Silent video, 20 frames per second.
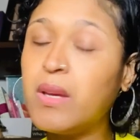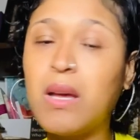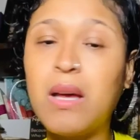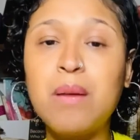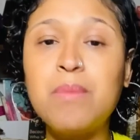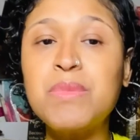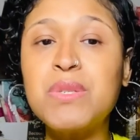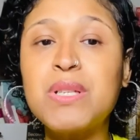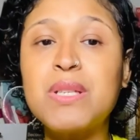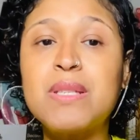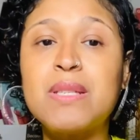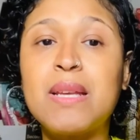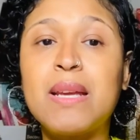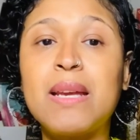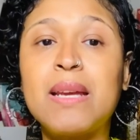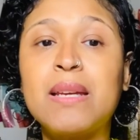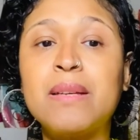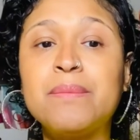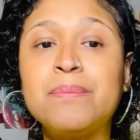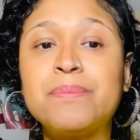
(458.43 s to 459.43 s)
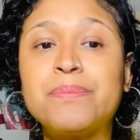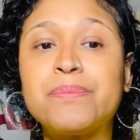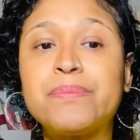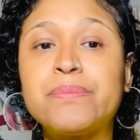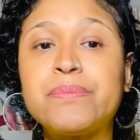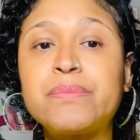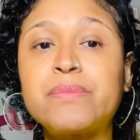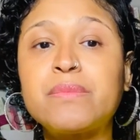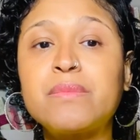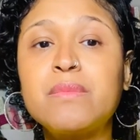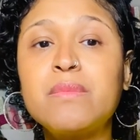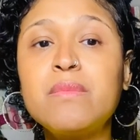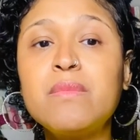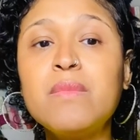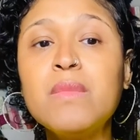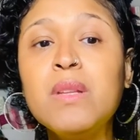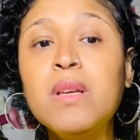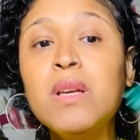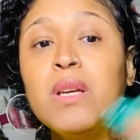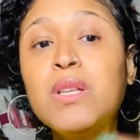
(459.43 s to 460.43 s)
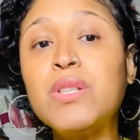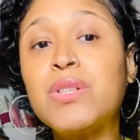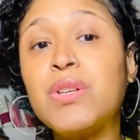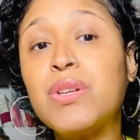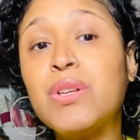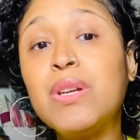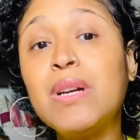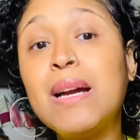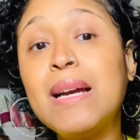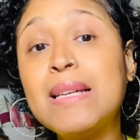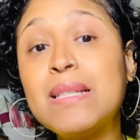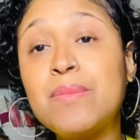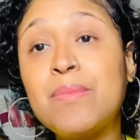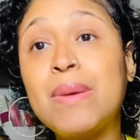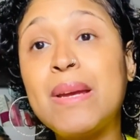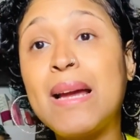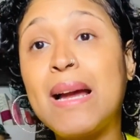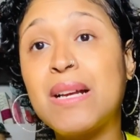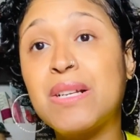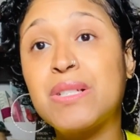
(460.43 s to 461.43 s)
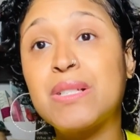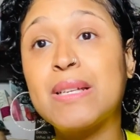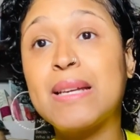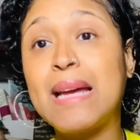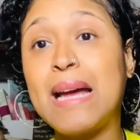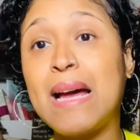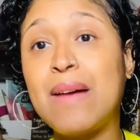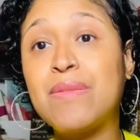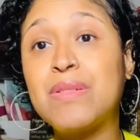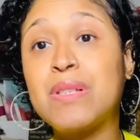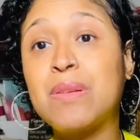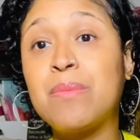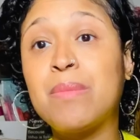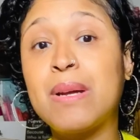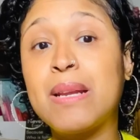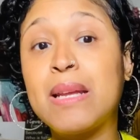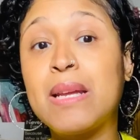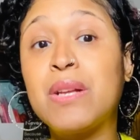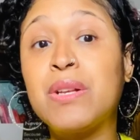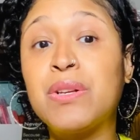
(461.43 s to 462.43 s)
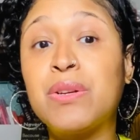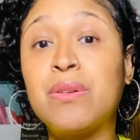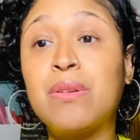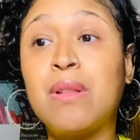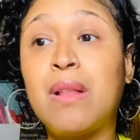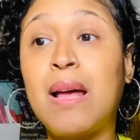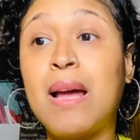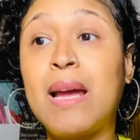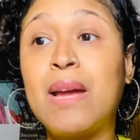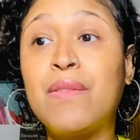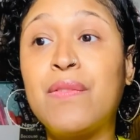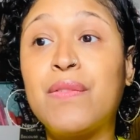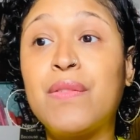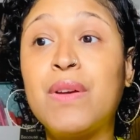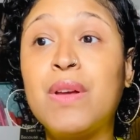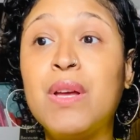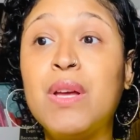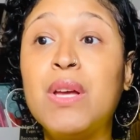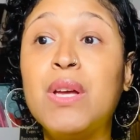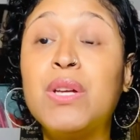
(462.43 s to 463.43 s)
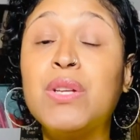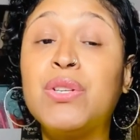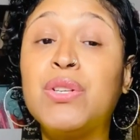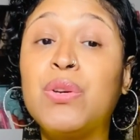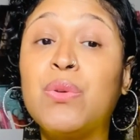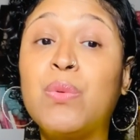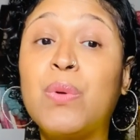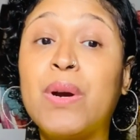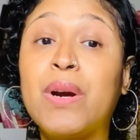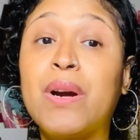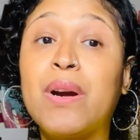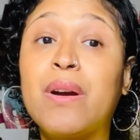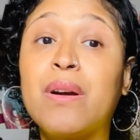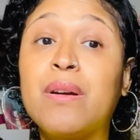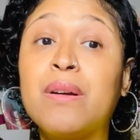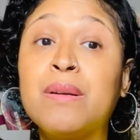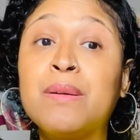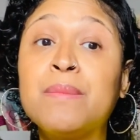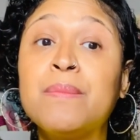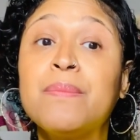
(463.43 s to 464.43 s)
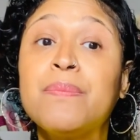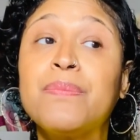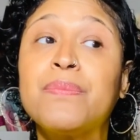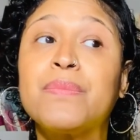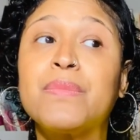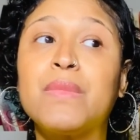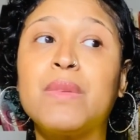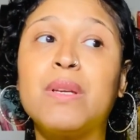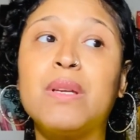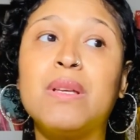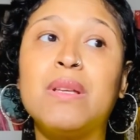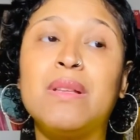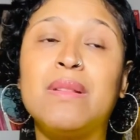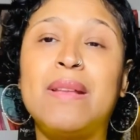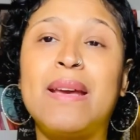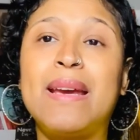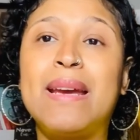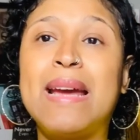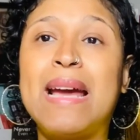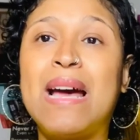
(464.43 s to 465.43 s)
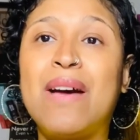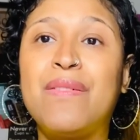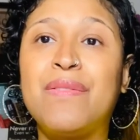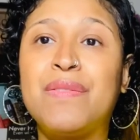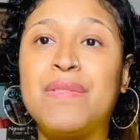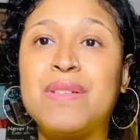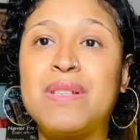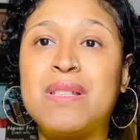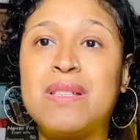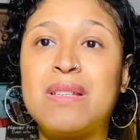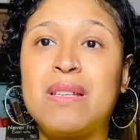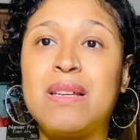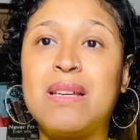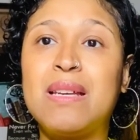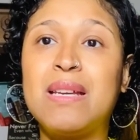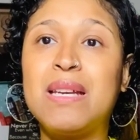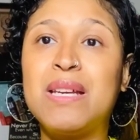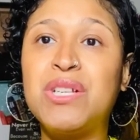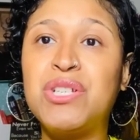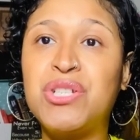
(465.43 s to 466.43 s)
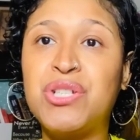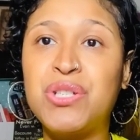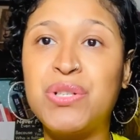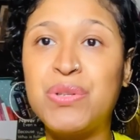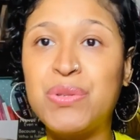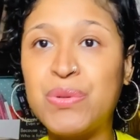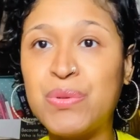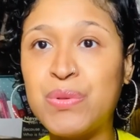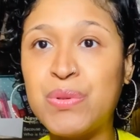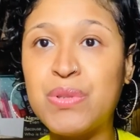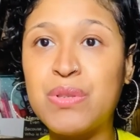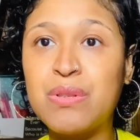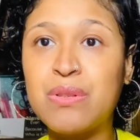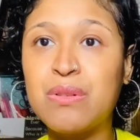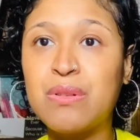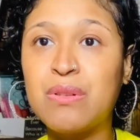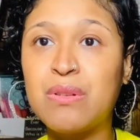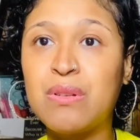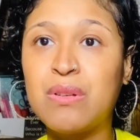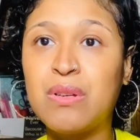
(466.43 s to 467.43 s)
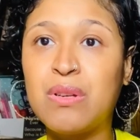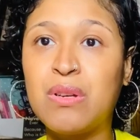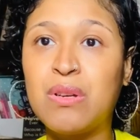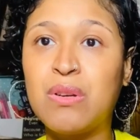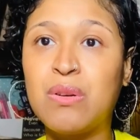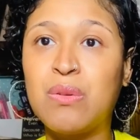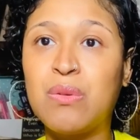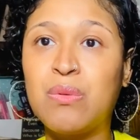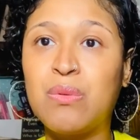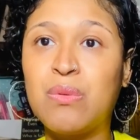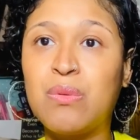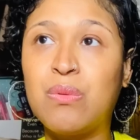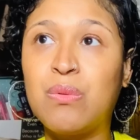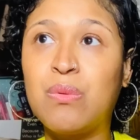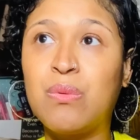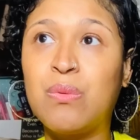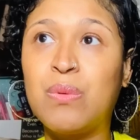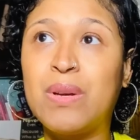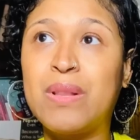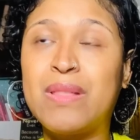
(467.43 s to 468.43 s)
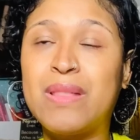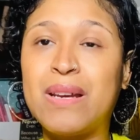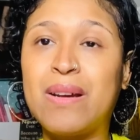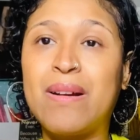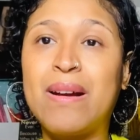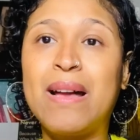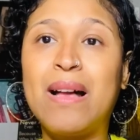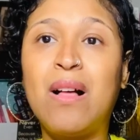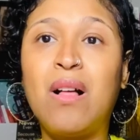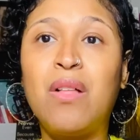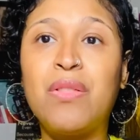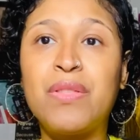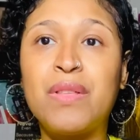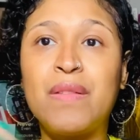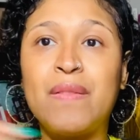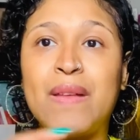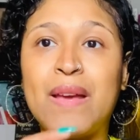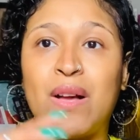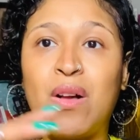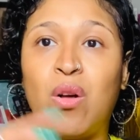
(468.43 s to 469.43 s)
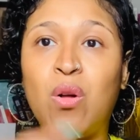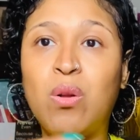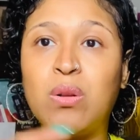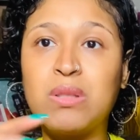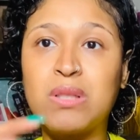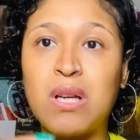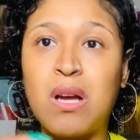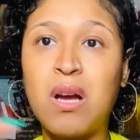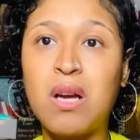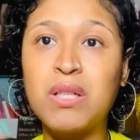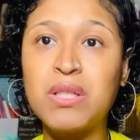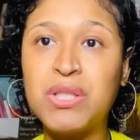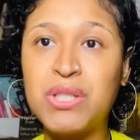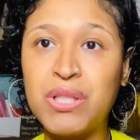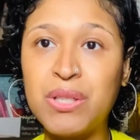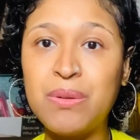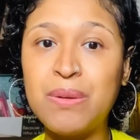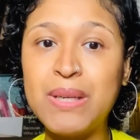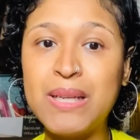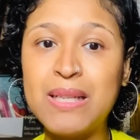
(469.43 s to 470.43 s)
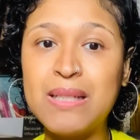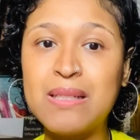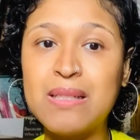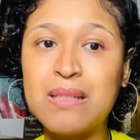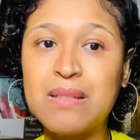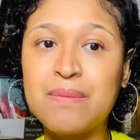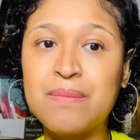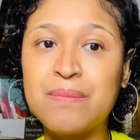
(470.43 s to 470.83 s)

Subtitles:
I'm just saying. So you guys may actually have somebody in your life to where they have issues with their health and they hold on to it